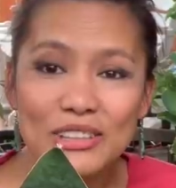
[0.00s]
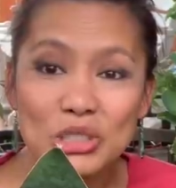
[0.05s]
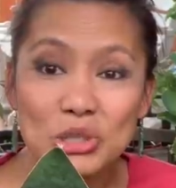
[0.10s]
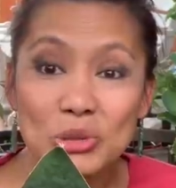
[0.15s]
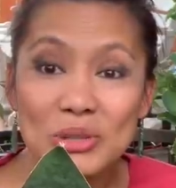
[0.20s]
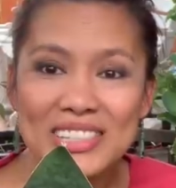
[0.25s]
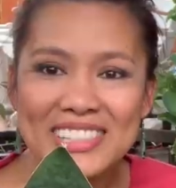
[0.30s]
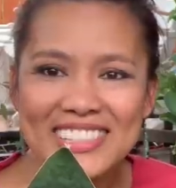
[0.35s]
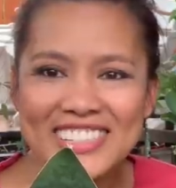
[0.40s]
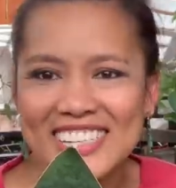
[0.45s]

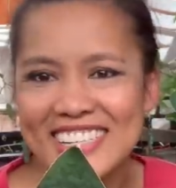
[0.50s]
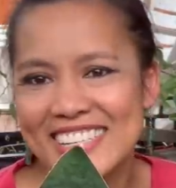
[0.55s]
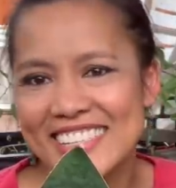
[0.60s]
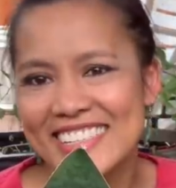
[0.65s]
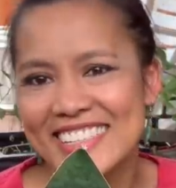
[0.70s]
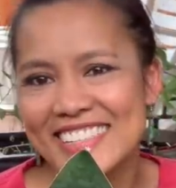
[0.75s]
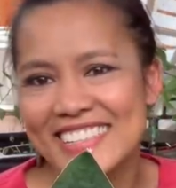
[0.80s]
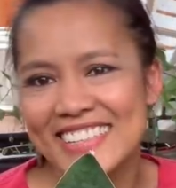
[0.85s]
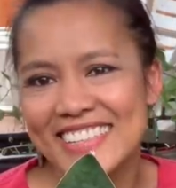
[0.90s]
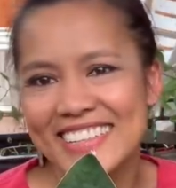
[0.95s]
Swiss cheese.
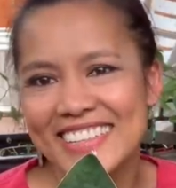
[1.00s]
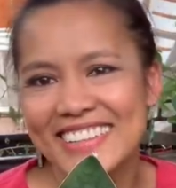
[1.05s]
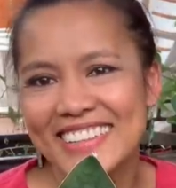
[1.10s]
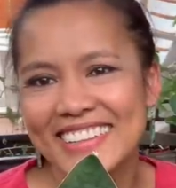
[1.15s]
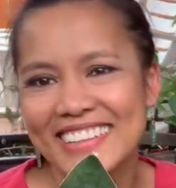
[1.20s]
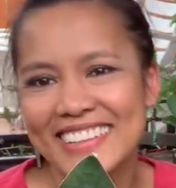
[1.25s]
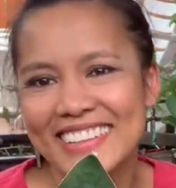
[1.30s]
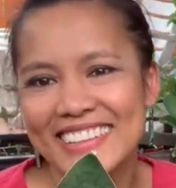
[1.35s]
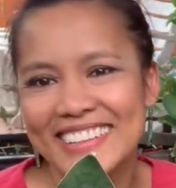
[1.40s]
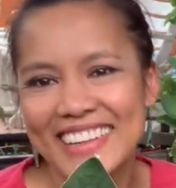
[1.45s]

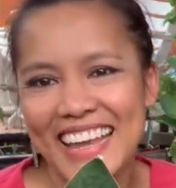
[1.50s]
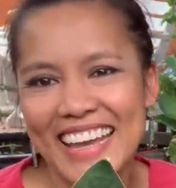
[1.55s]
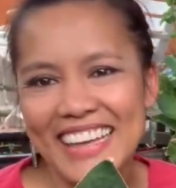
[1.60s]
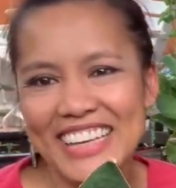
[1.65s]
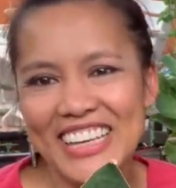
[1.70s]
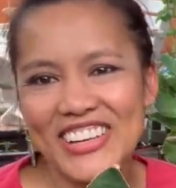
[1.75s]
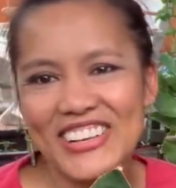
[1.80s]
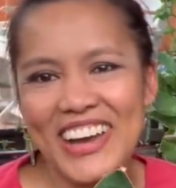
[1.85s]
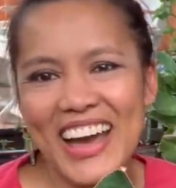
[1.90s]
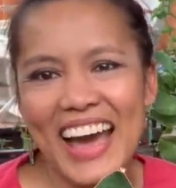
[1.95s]
Thank
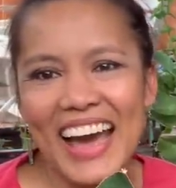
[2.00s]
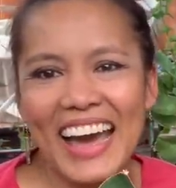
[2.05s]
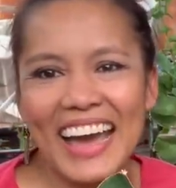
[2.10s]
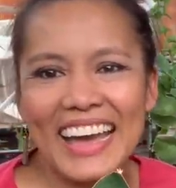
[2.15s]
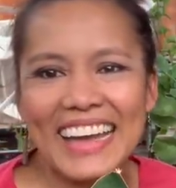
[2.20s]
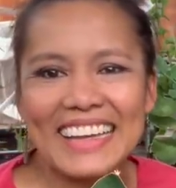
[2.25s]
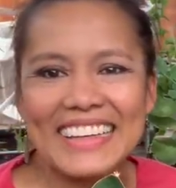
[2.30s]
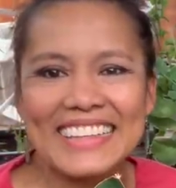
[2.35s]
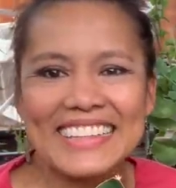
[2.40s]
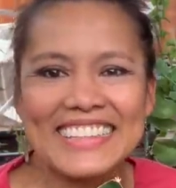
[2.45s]
you
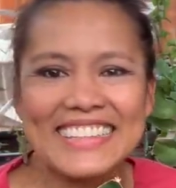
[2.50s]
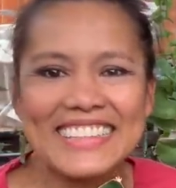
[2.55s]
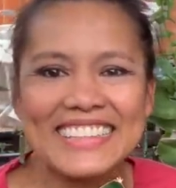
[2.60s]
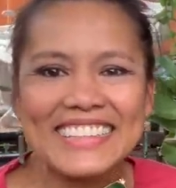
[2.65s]
guys.